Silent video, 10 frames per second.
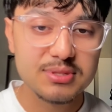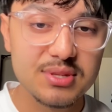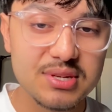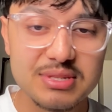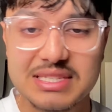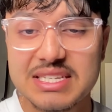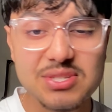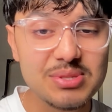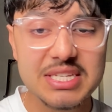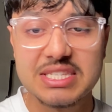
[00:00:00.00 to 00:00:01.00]
So there is
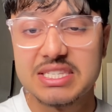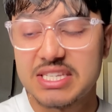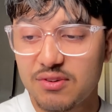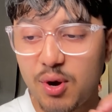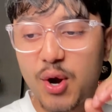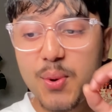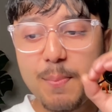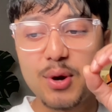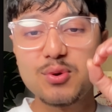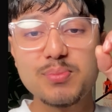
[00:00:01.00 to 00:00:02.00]
literally zero
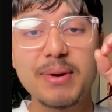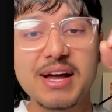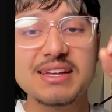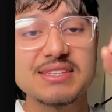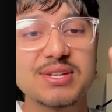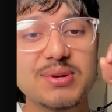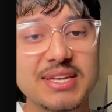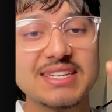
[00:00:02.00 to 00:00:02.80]
model bias going into